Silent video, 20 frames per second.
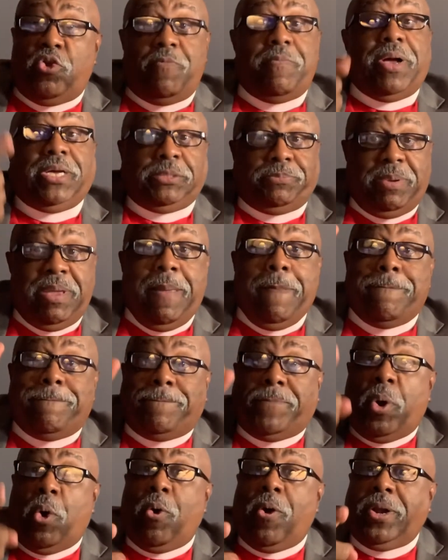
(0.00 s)
must be
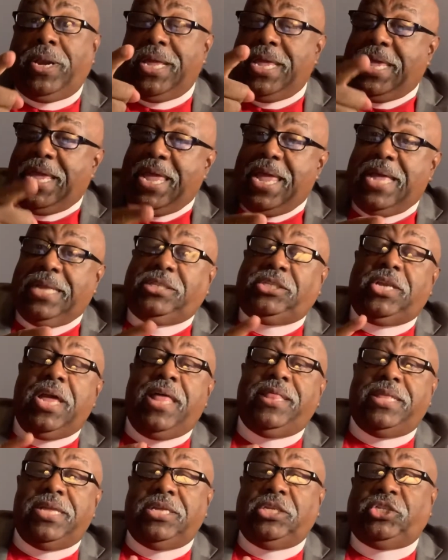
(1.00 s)
born again.
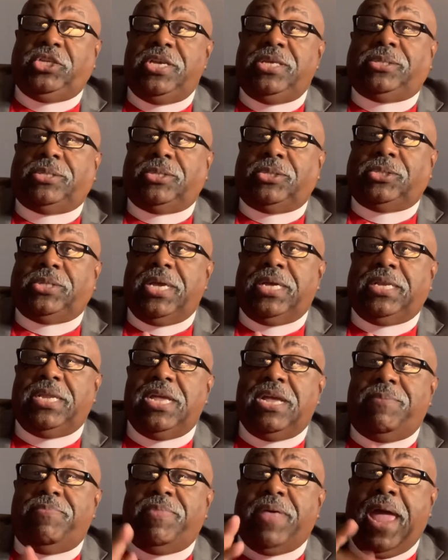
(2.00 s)
And then Jesus said to
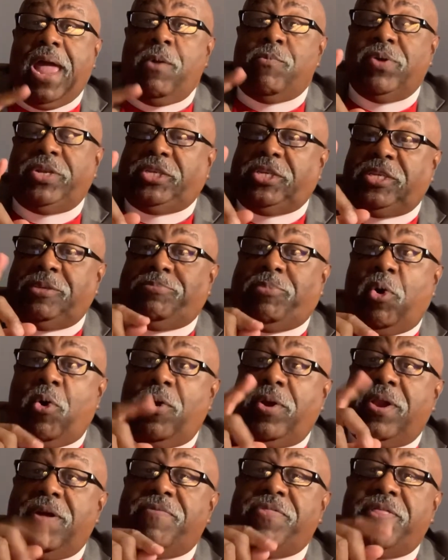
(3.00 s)
him, that which is born of